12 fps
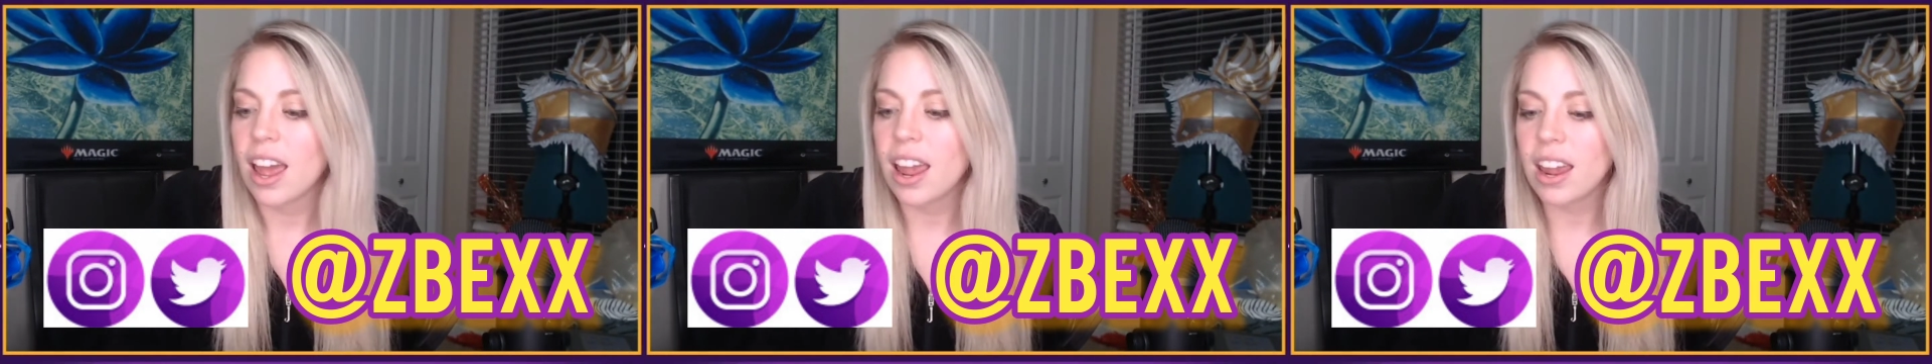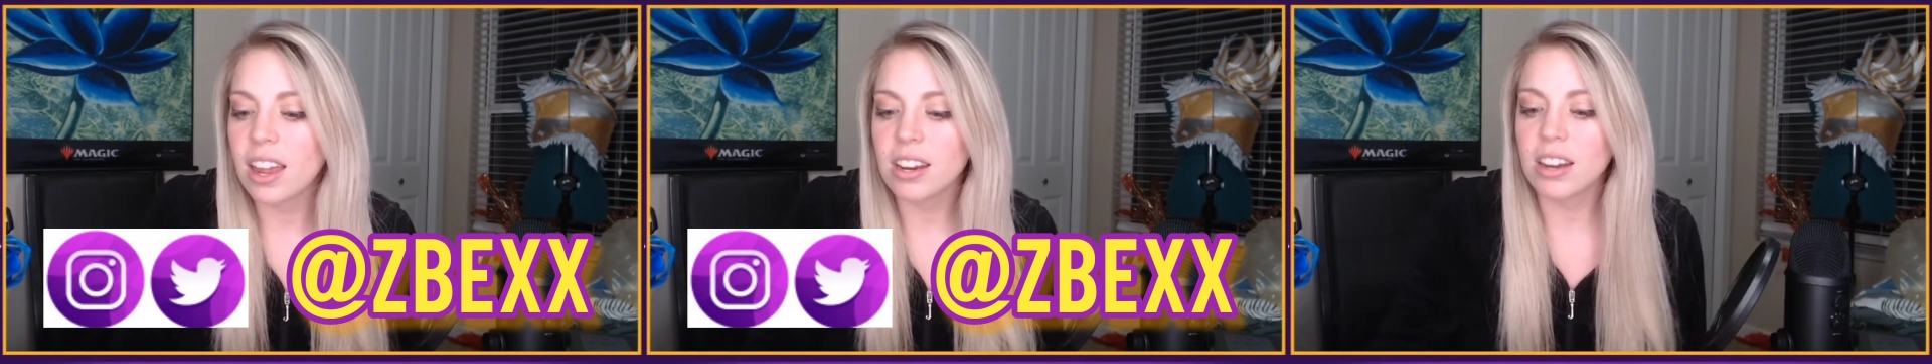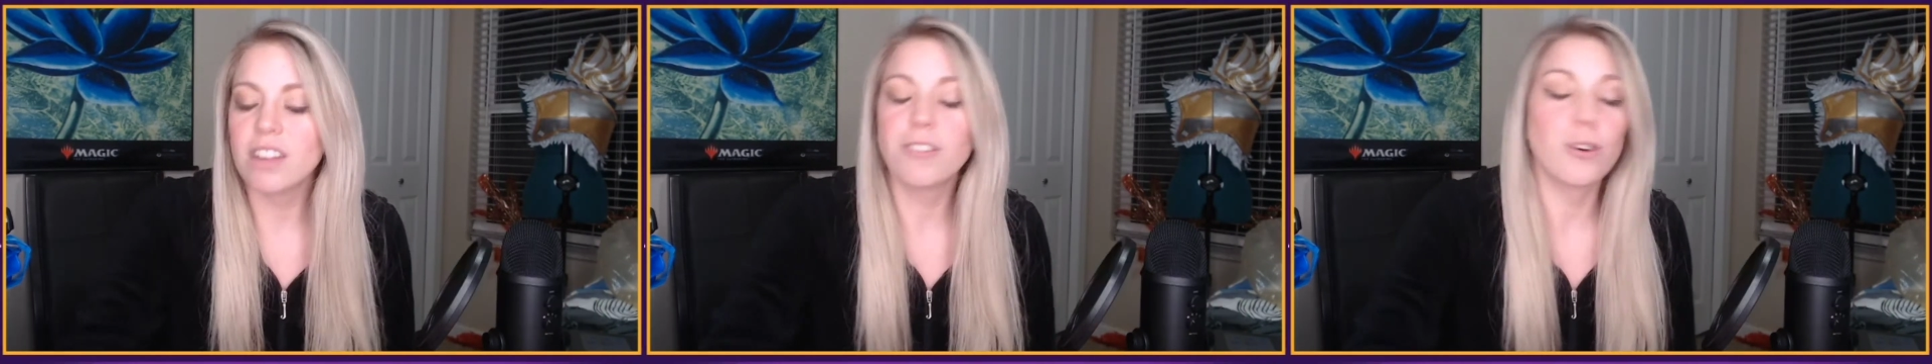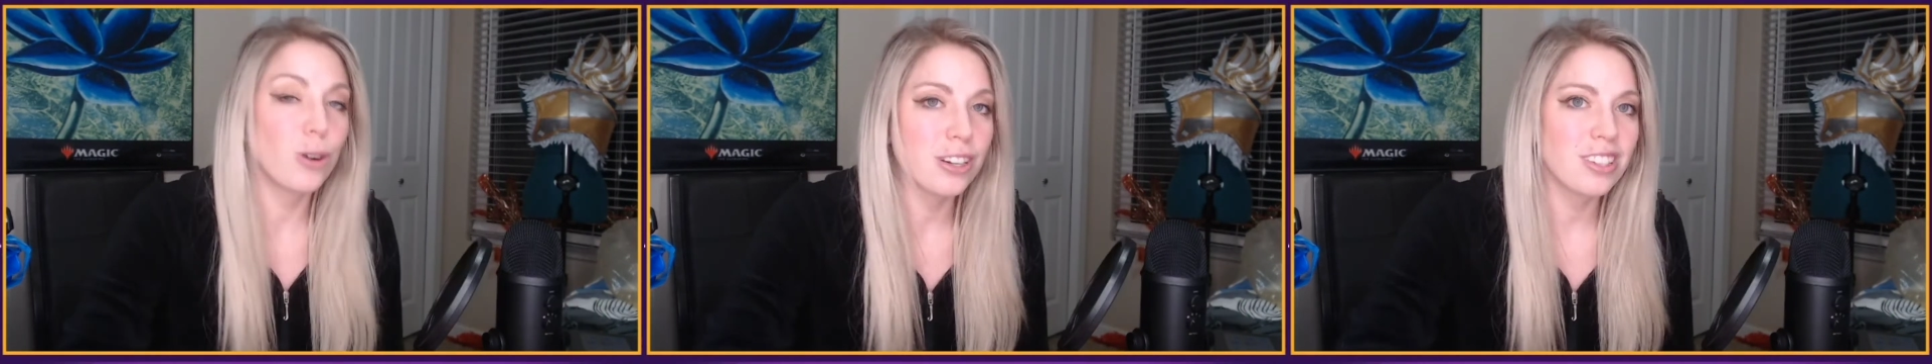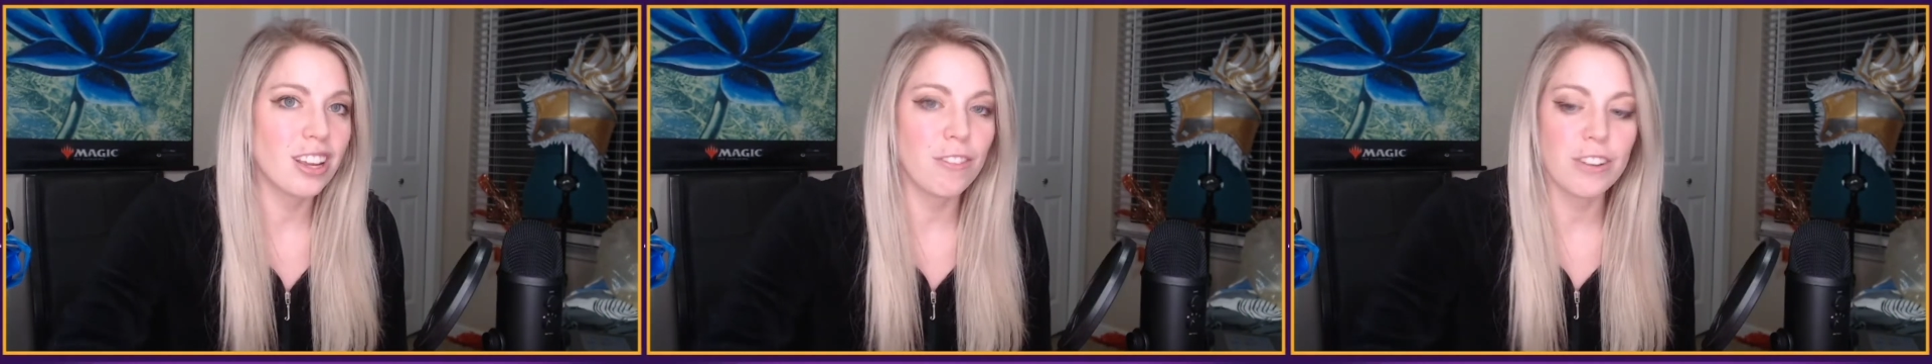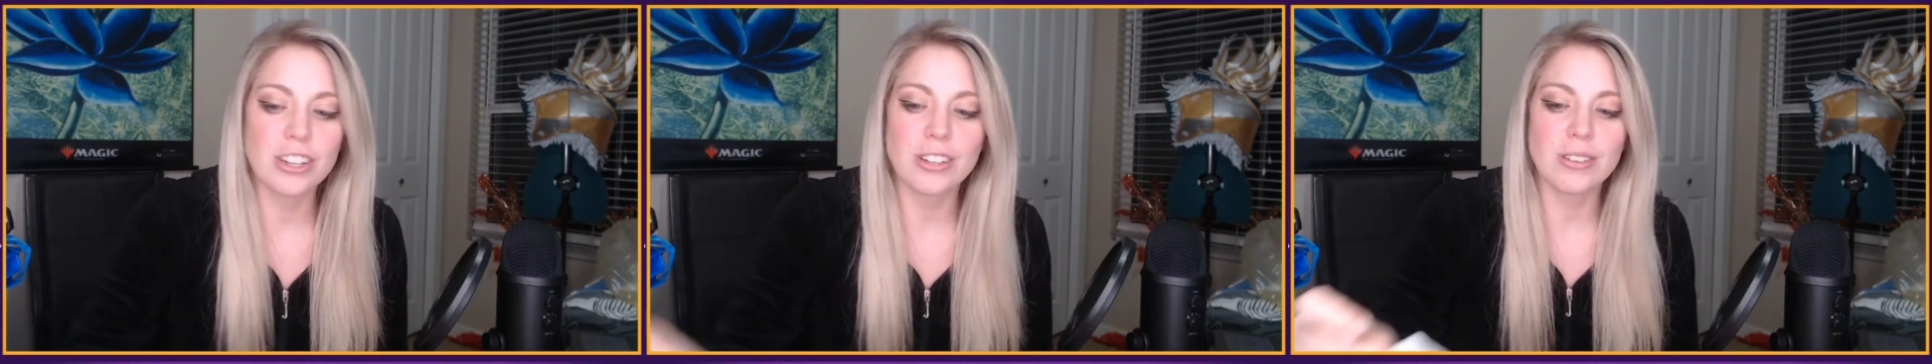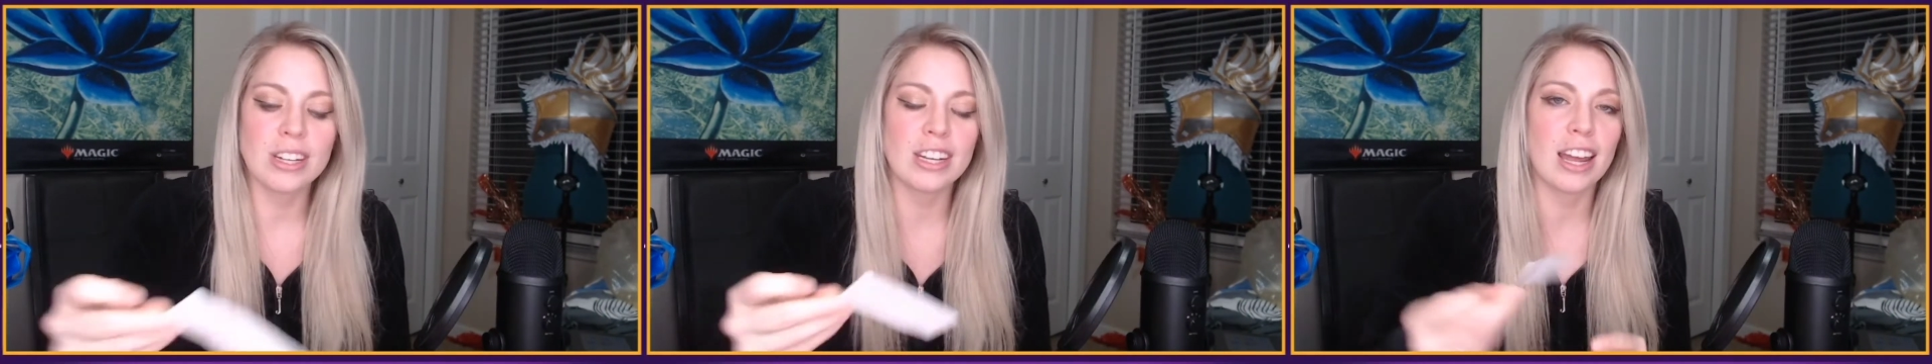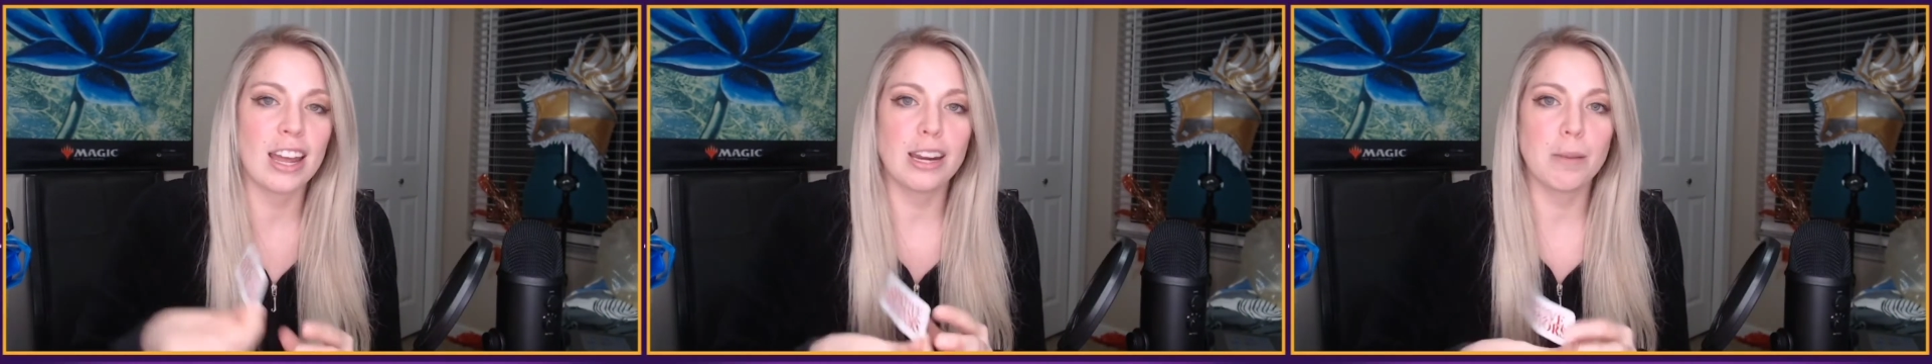And of course, if you do
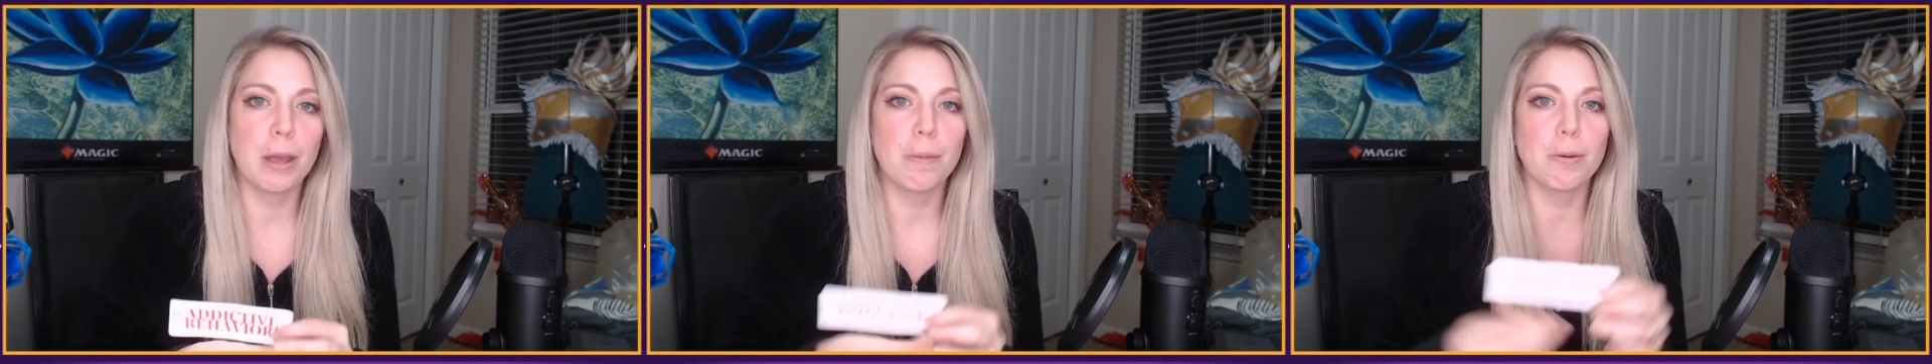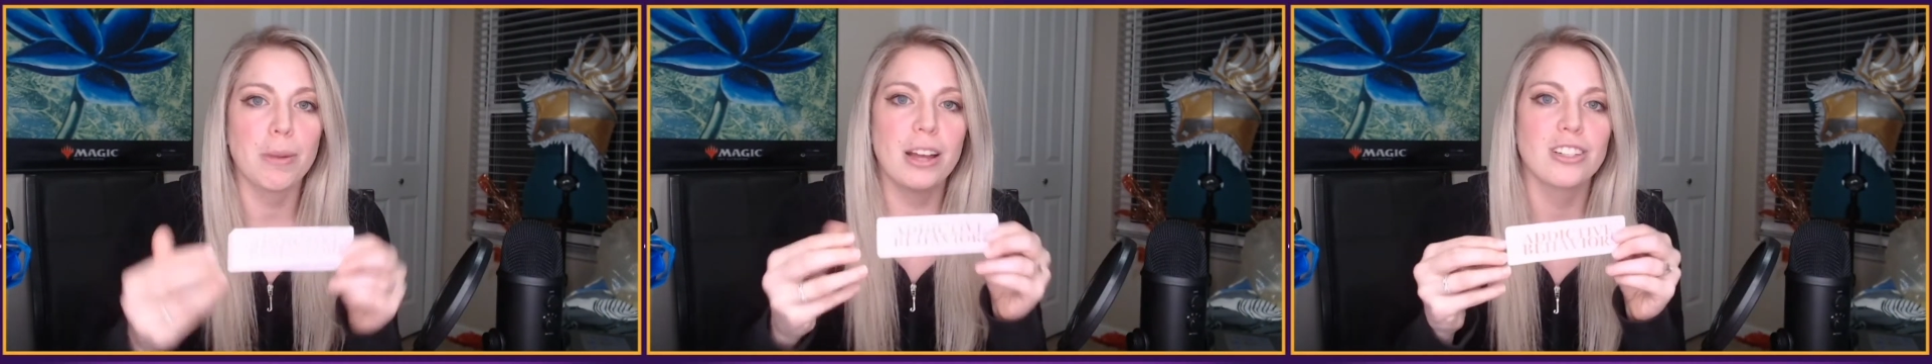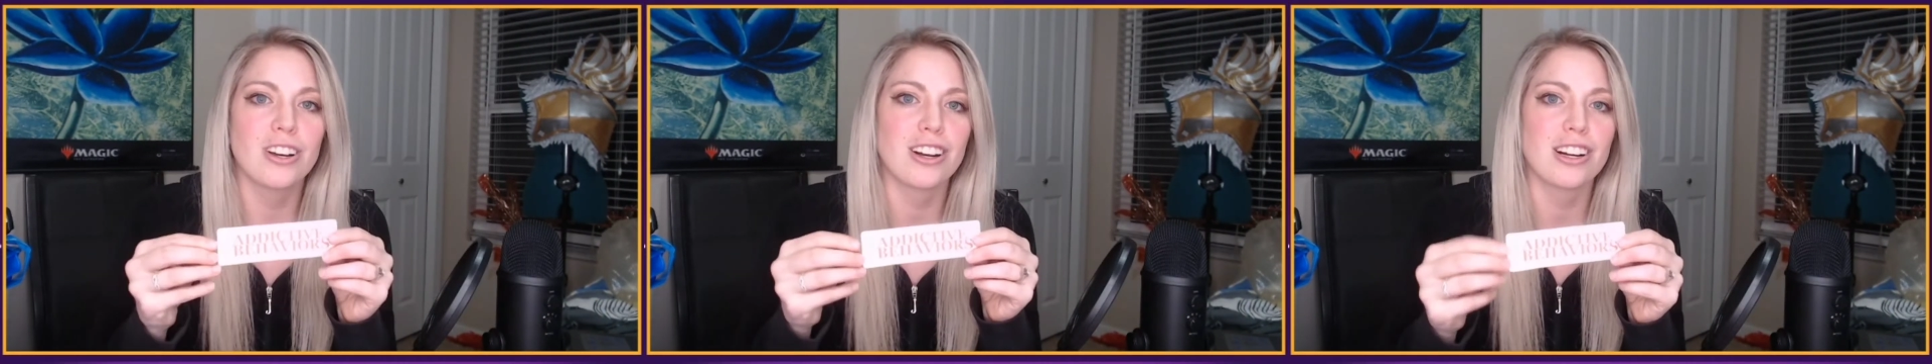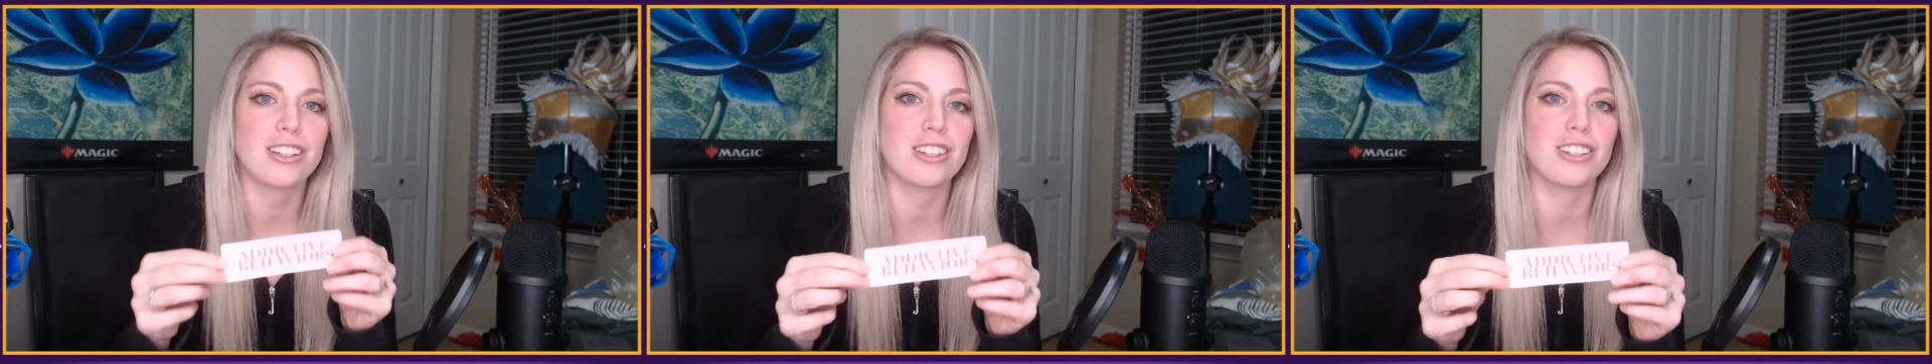need any paper magic cards,